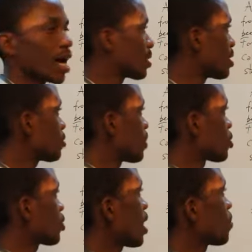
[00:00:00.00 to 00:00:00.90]
at this
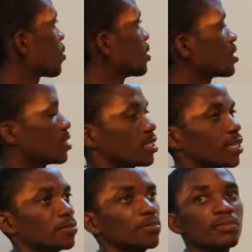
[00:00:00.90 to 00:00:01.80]
particular point in
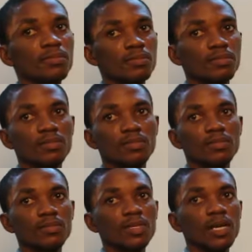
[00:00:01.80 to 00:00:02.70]
time,
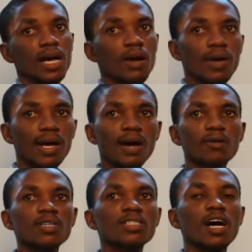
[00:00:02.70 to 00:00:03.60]
and we can
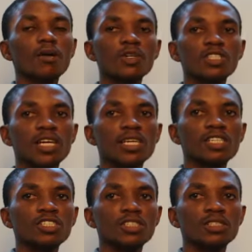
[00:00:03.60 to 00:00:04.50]
calculate how much
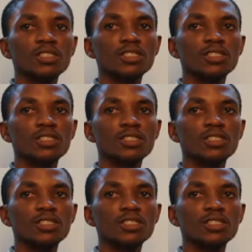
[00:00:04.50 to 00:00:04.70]
energy